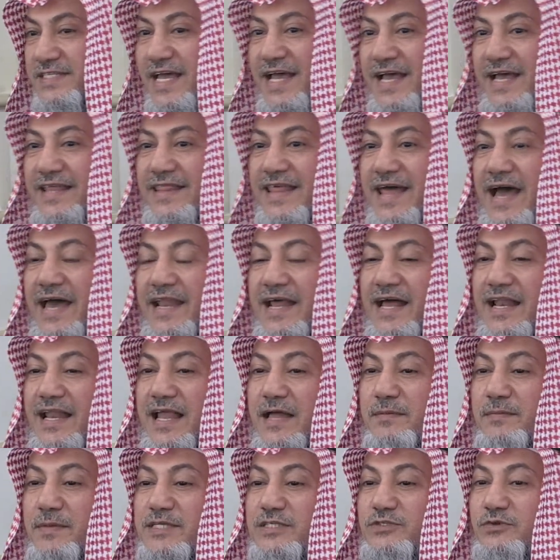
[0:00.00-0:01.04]
that Allah
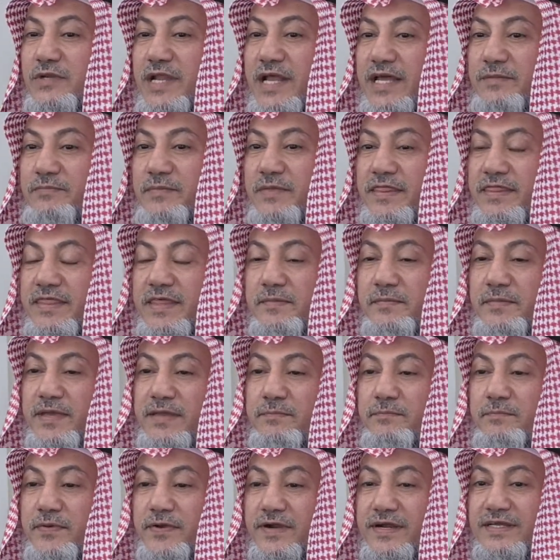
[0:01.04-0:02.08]
Almighty will admit them
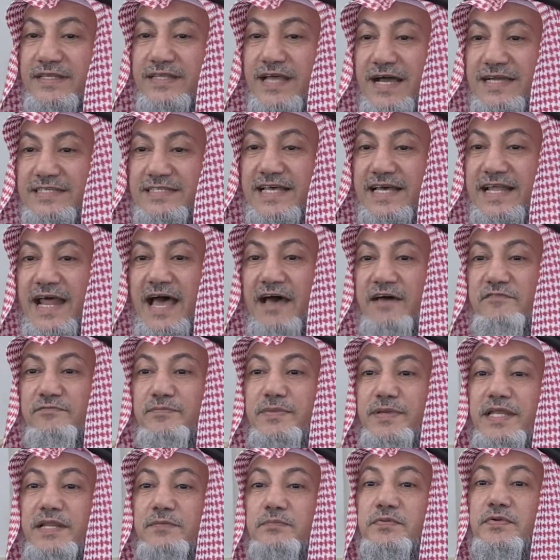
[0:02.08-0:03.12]
in paradise that have
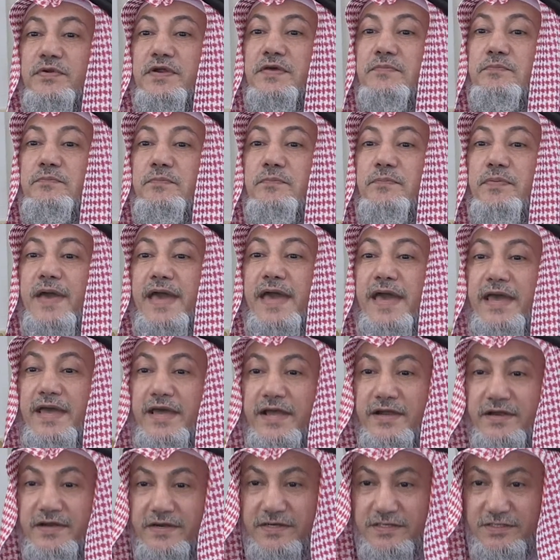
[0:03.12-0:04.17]
been
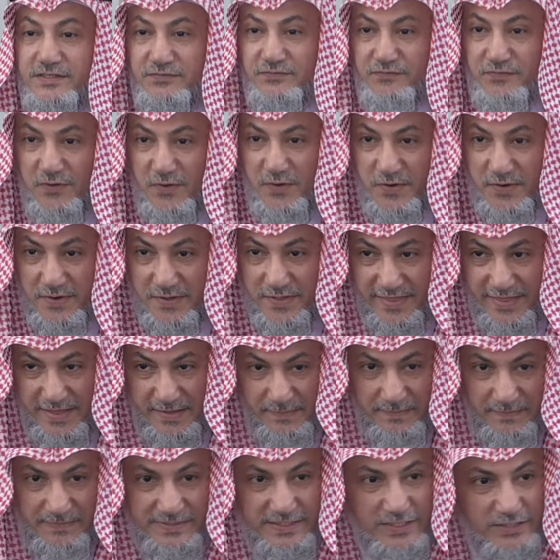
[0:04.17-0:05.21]
prepared for
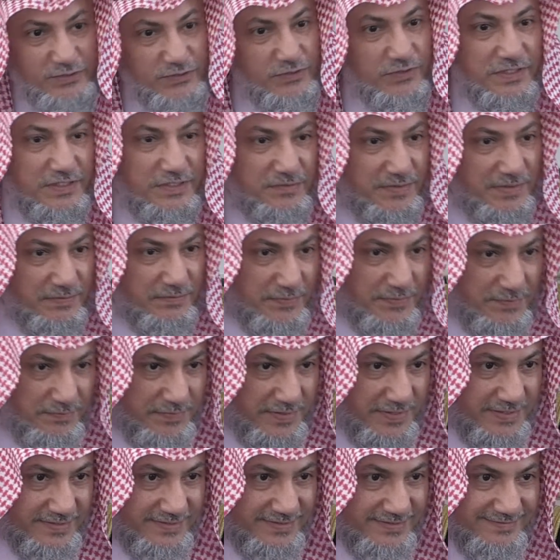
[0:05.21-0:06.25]
them. So it's already been
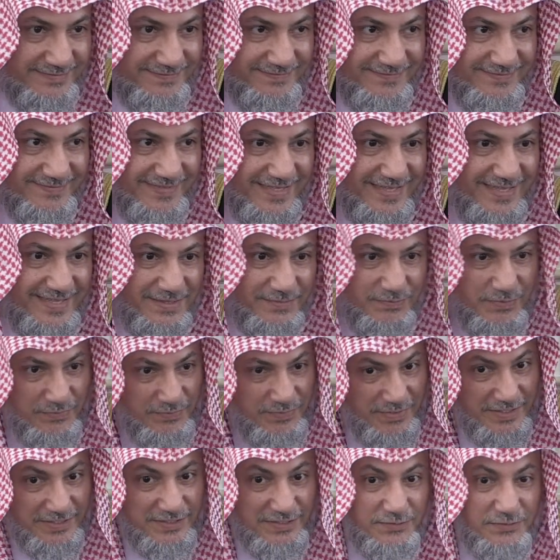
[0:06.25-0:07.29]
prepared.
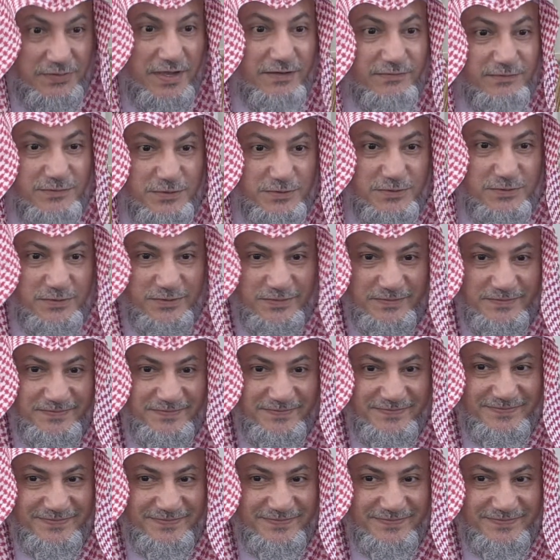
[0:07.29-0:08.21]
Preparation you have to do.